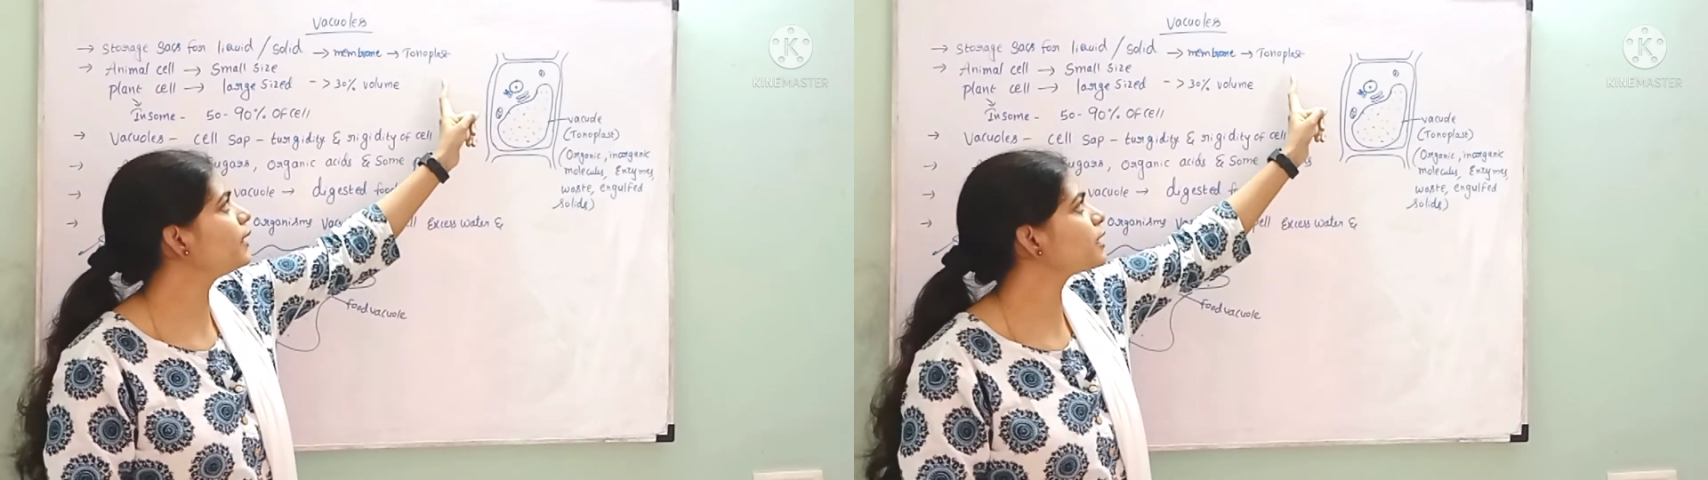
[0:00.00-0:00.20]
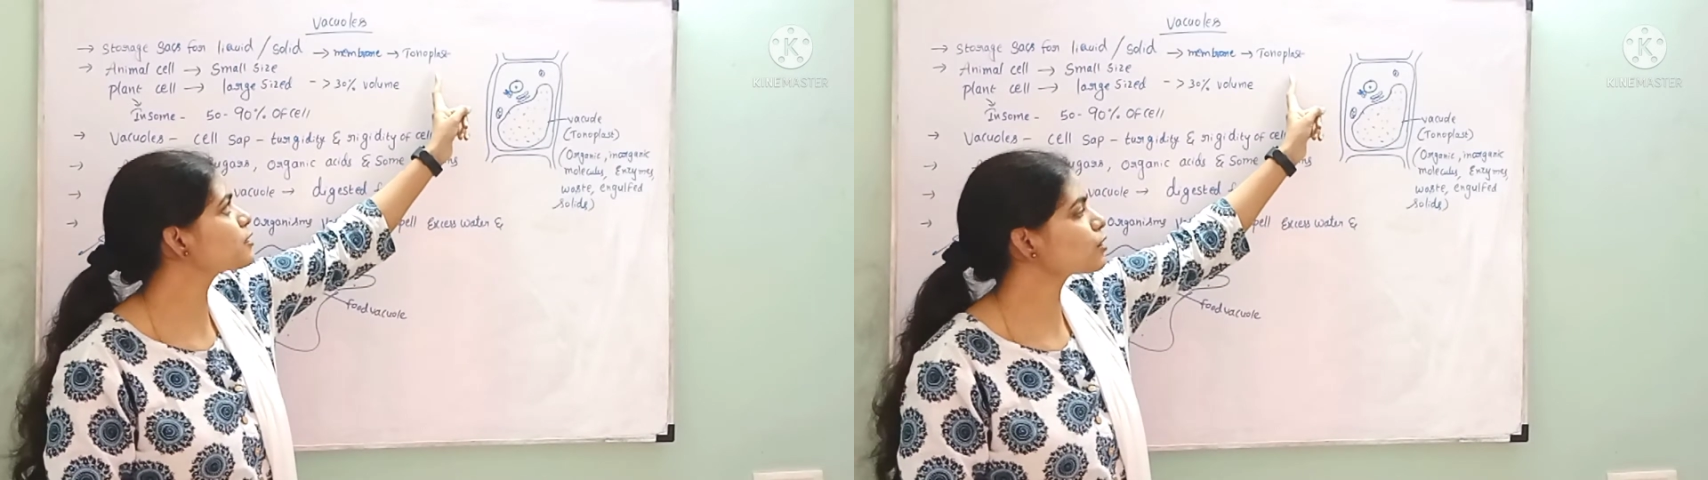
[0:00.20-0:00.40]

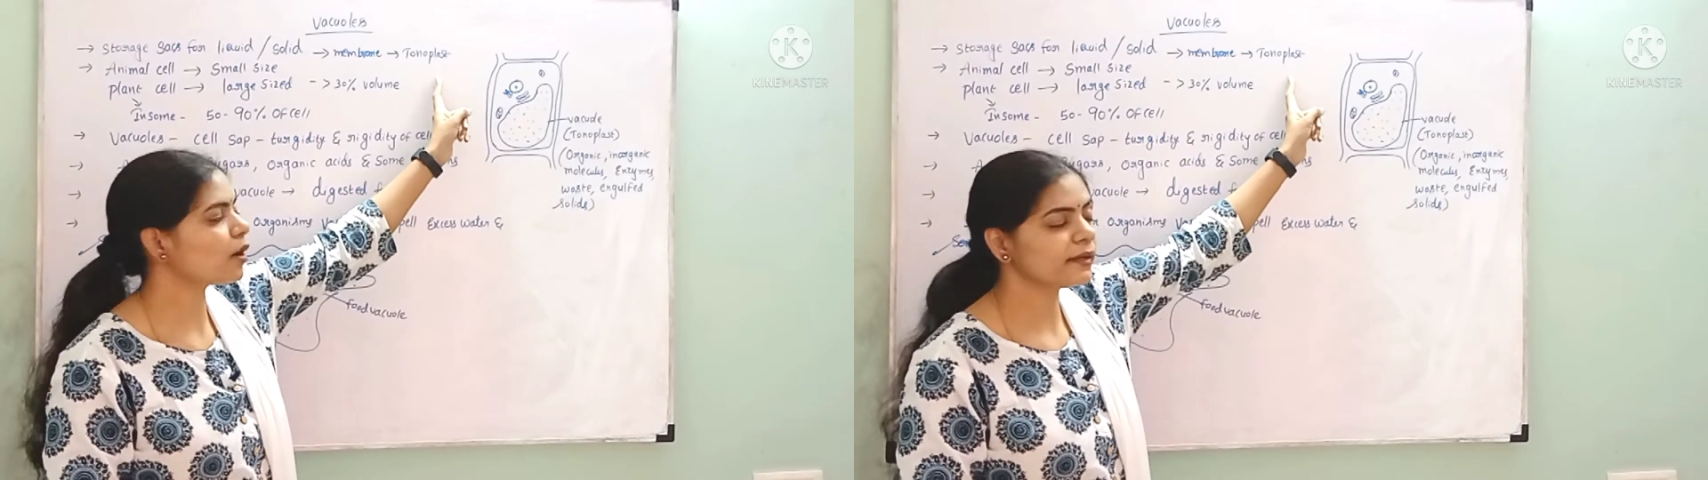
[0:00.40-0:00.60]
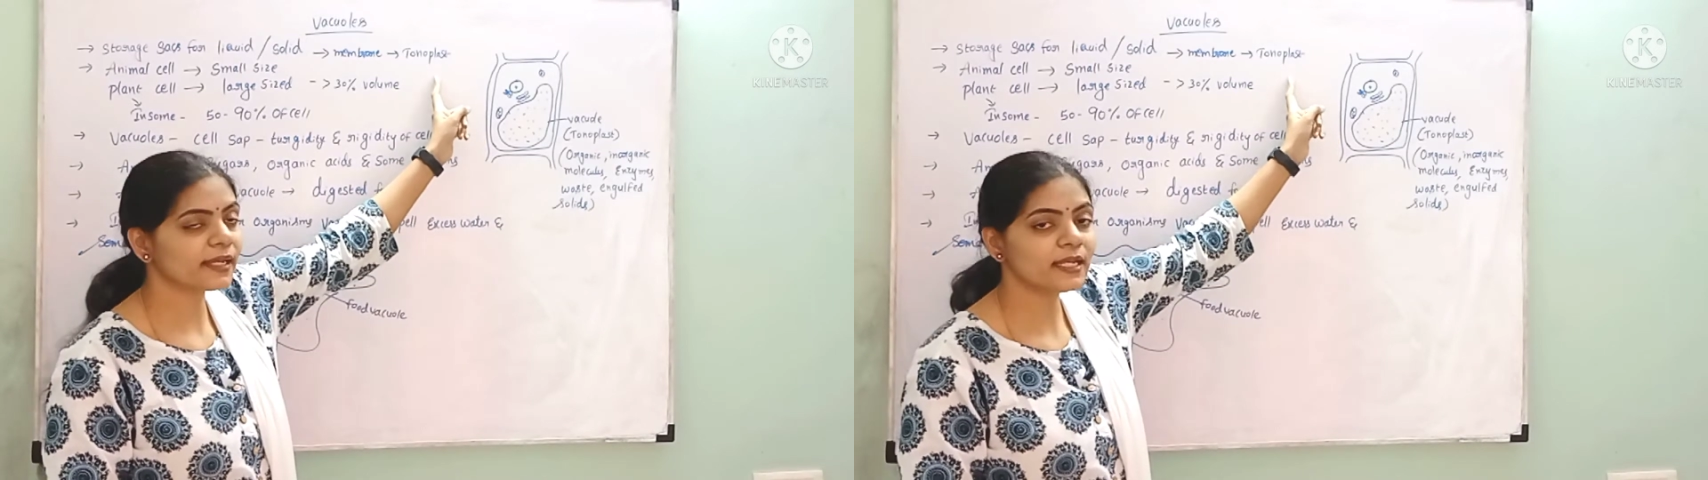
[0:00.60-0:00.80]
It is
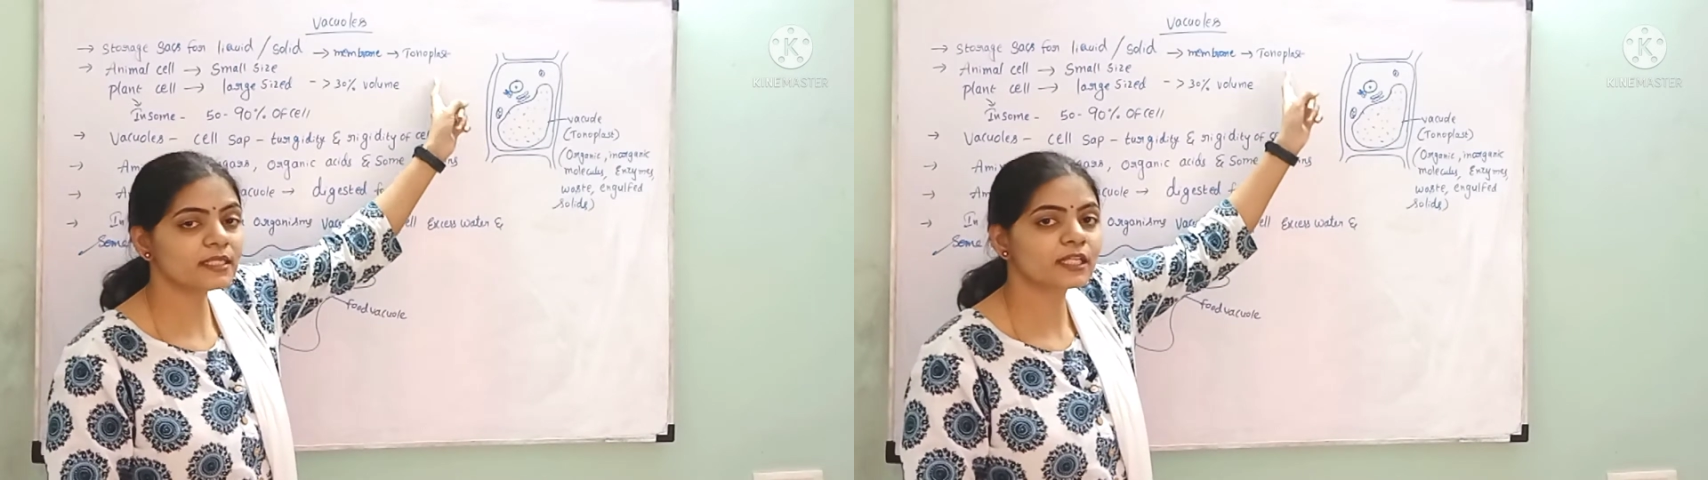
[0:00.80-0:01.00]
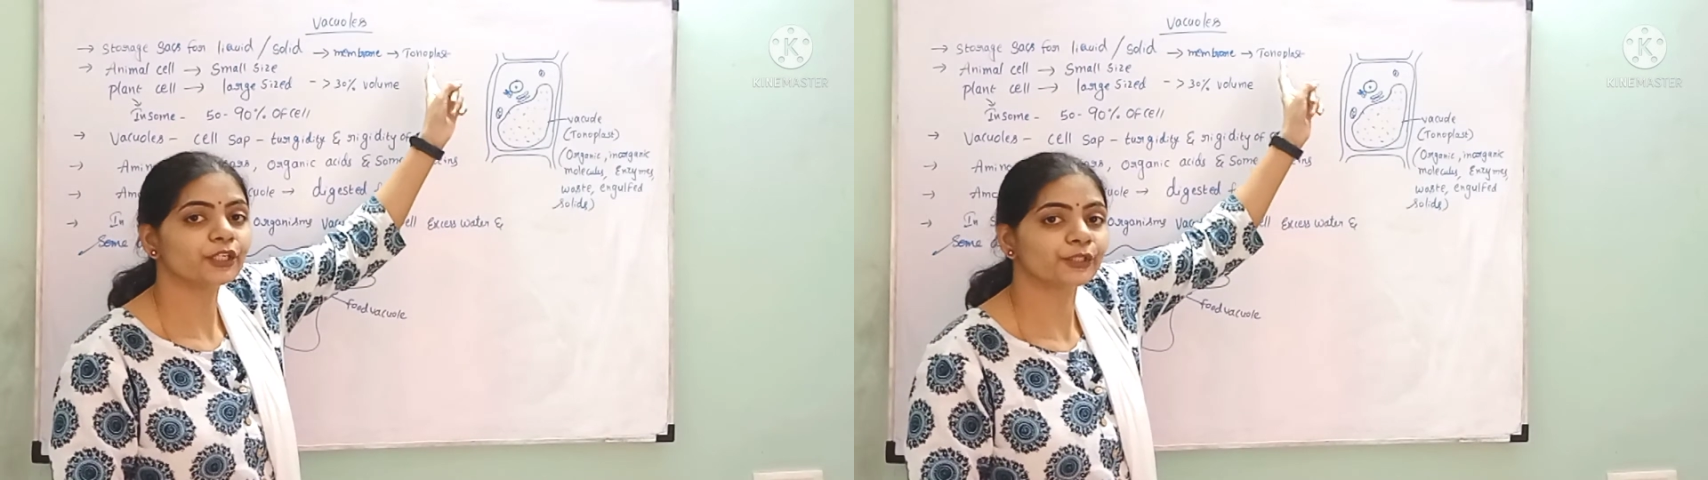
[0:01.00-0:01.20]
called
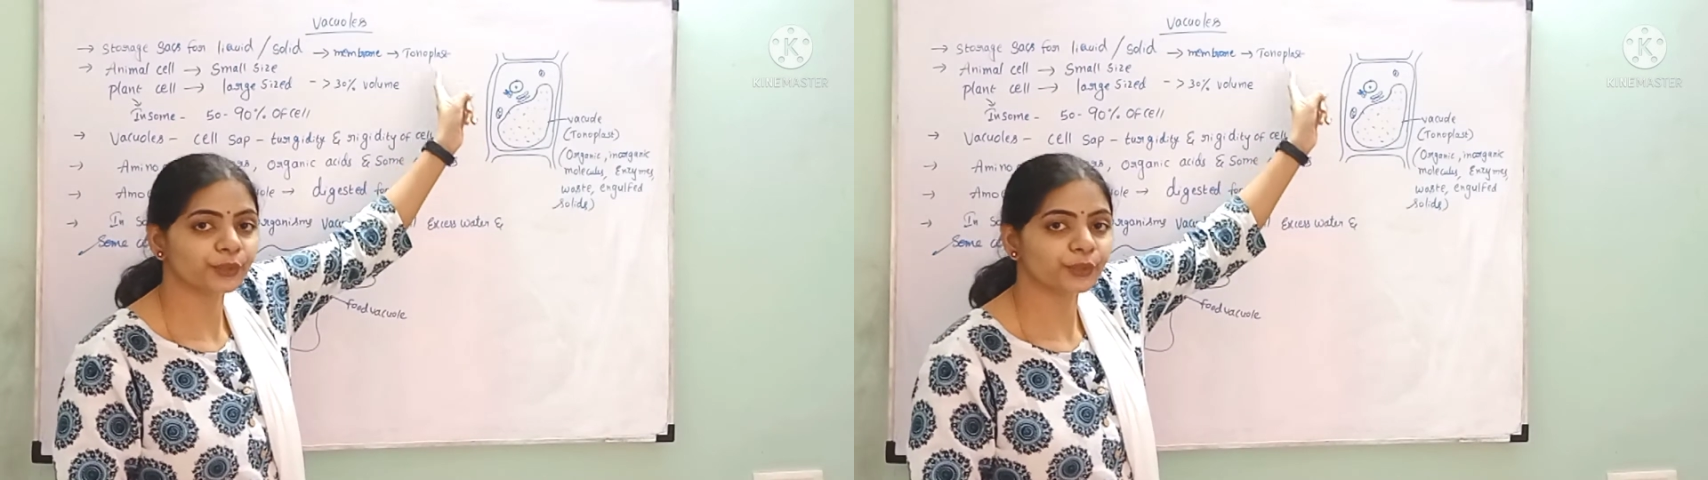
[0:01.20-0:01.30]
as